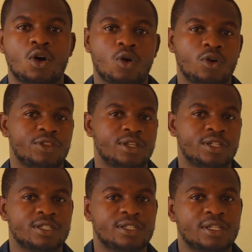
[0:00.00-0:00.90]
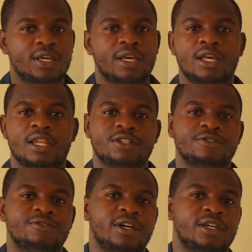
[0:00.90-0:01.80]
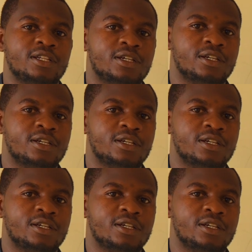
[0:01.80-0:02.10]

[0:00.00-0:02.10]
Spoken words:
all things electrified.